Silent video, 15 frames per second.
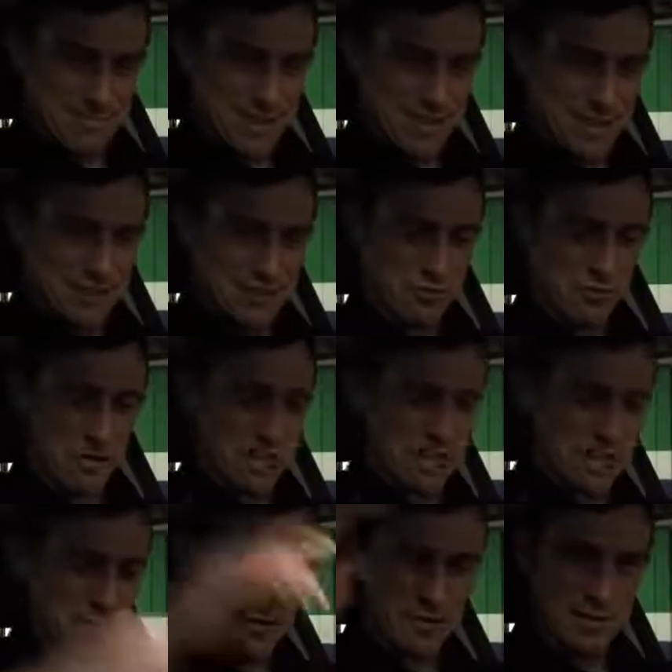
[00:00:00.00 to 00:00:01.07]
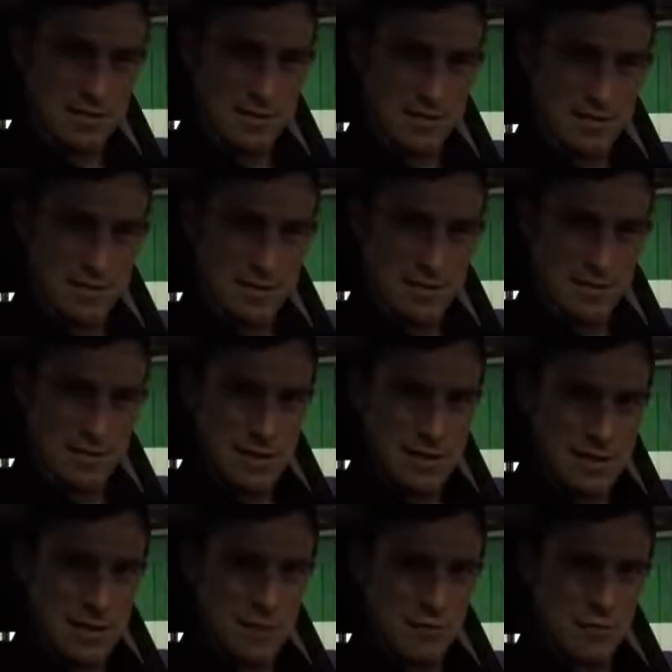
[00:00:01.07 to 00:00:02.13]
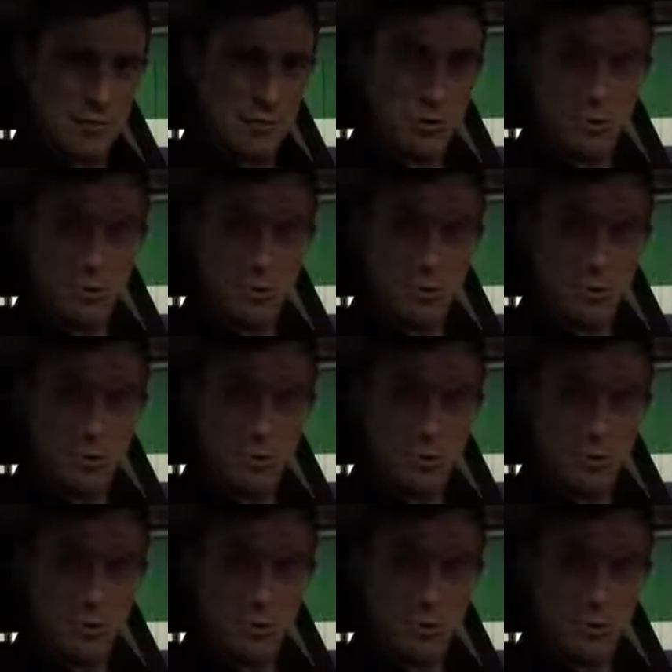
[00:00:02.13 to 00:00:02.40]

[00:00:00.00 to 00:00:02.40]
And then I just release the button and we're all